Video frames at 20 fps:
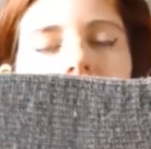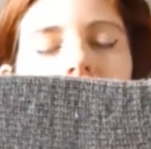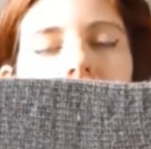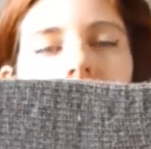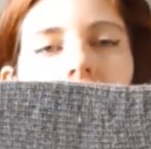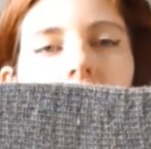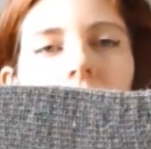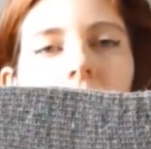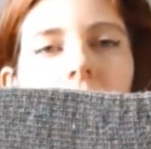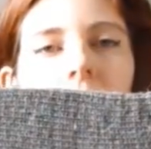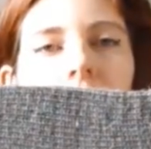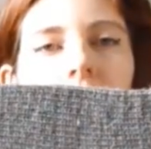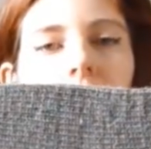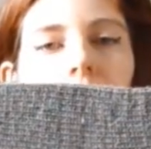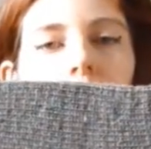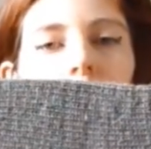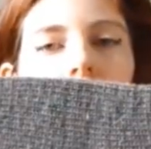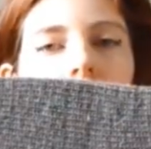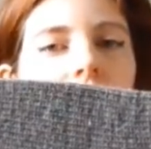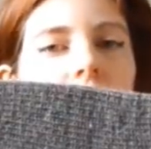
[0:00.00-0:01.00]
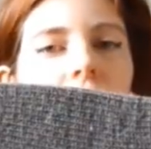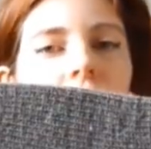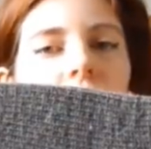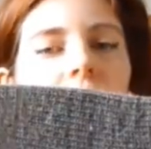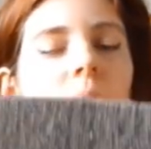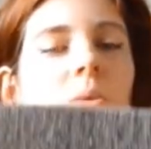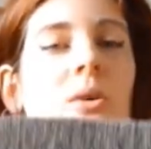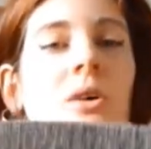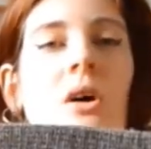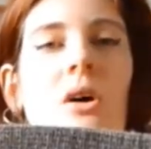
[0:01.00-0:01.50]
colour, which you
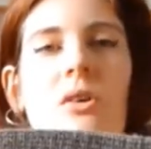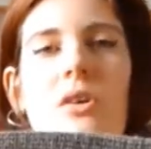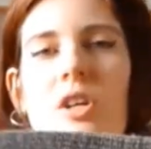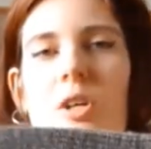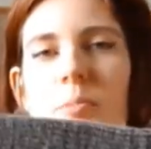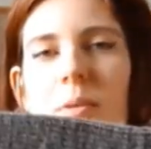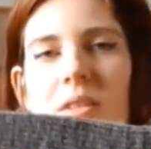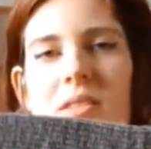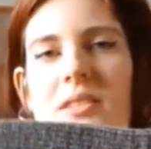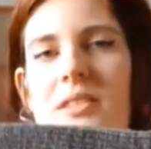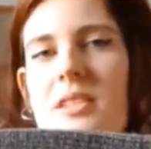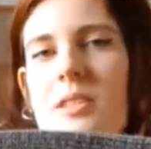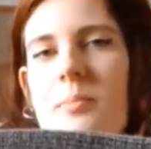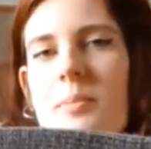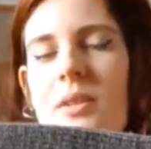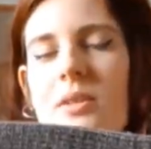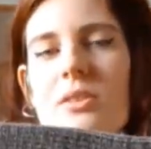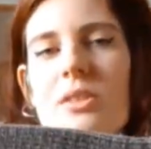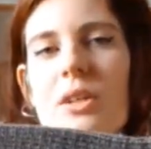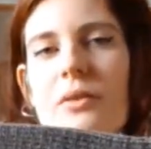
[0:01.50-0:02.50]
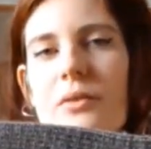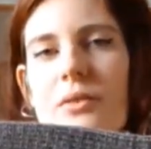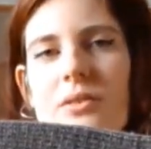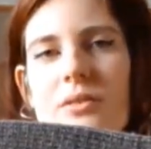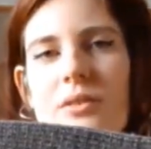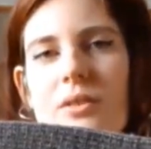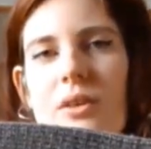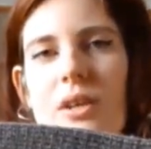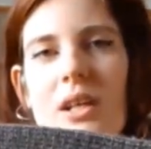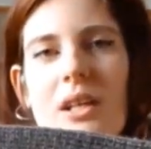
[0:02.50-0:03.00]
are not going to be able to see the beauty of on
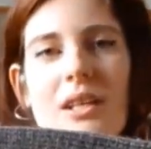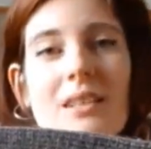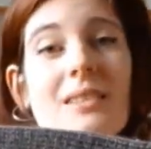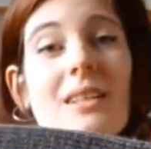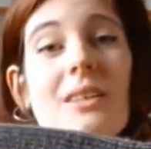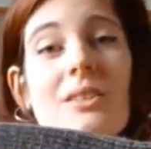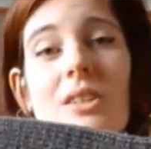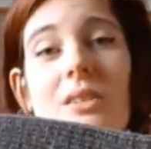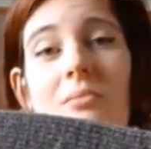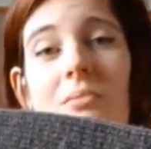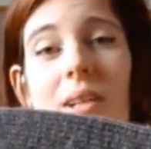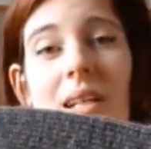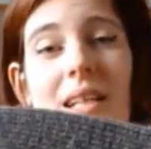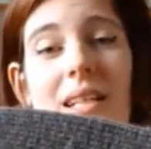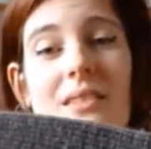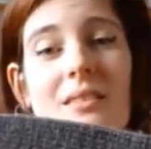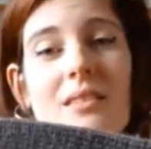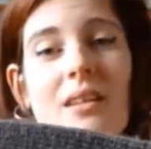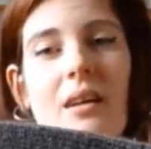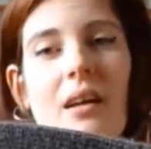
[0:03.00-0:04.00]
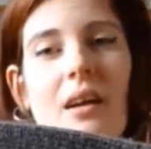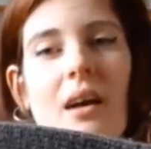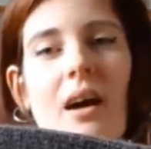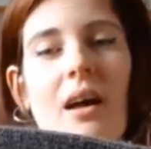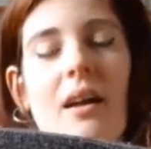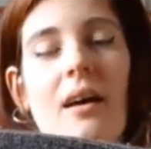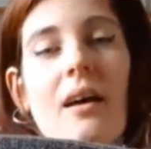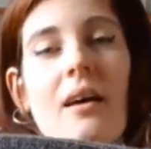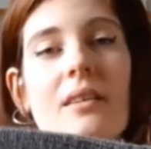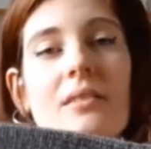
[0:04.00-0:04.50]
screen, is actually a really stunning
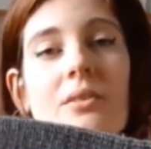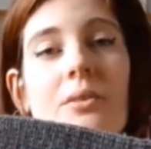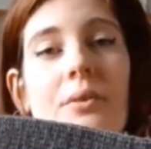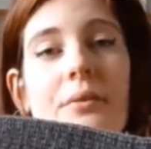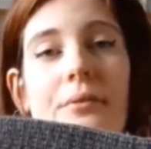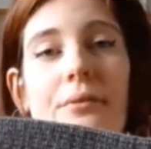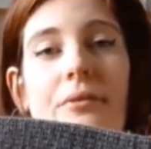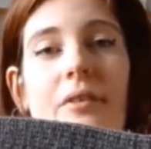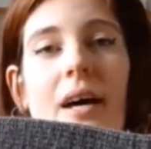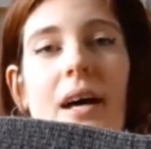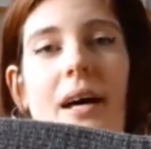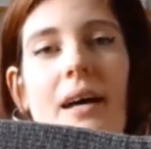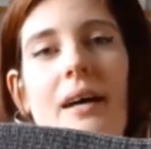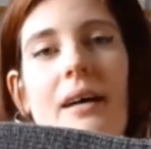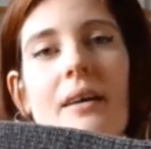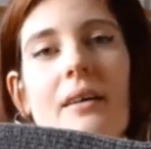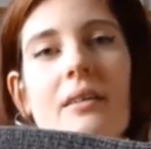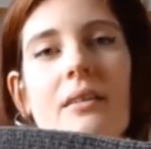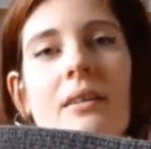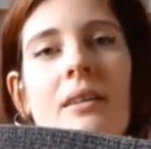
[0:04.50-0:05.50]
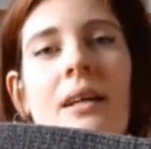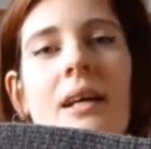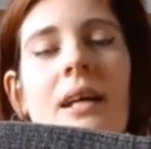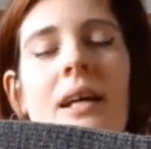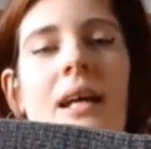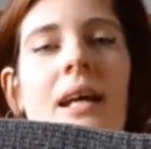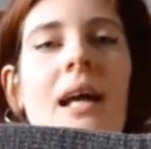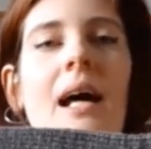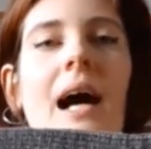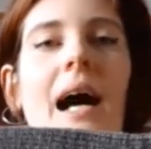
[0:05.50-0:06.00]
colour. It's called Fair Hill,
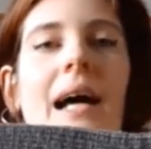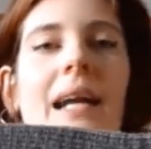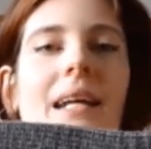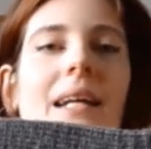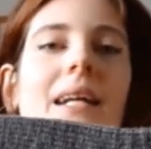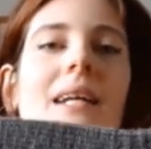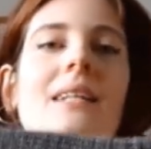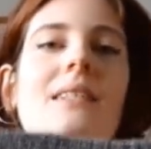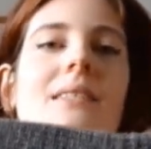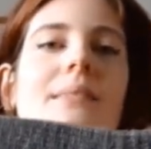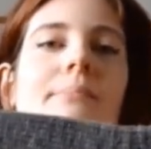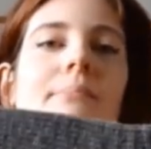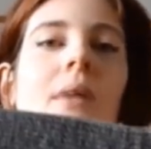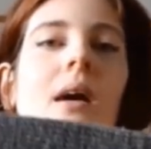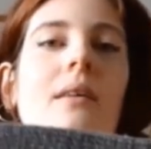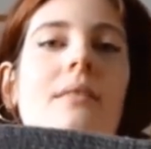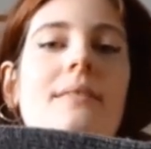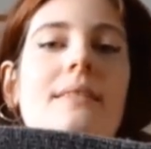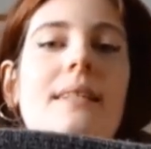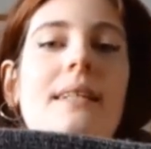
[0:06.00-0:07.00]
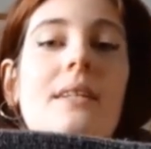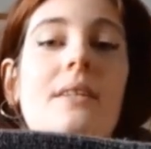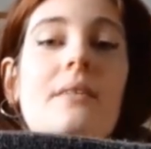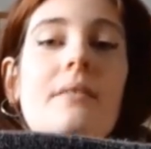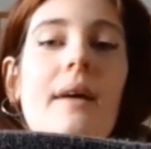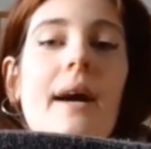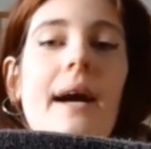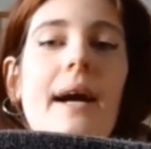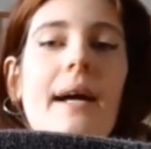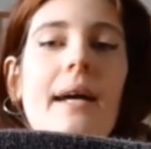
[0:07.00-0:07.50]
and it is mostly
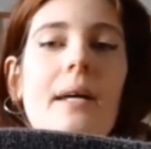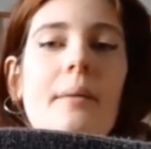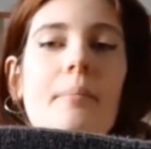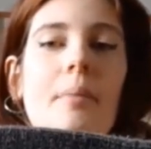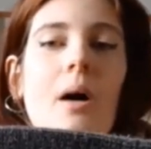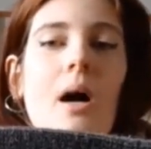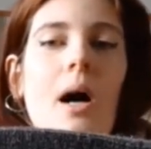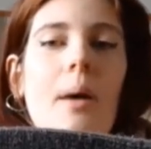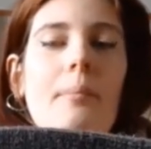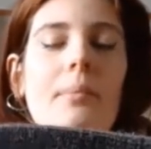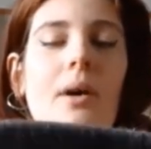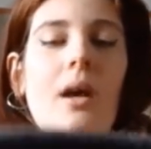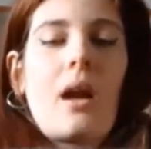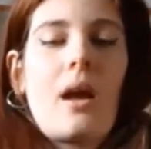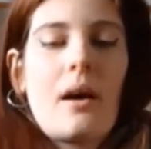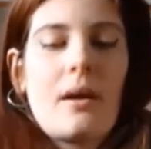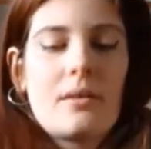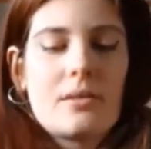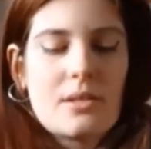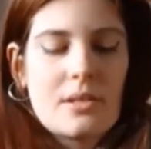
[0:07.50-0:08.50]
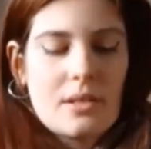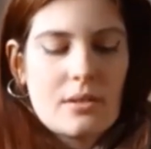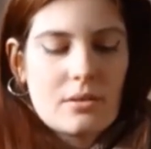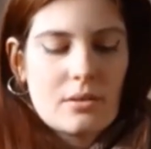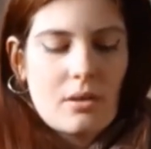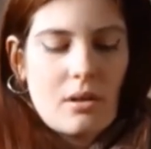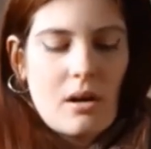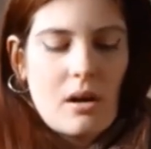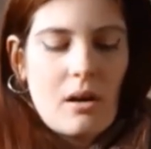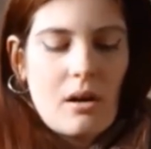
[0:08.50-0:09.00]
grey, but up close it's
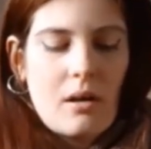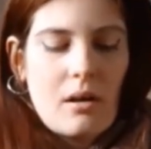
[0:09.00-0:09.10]
got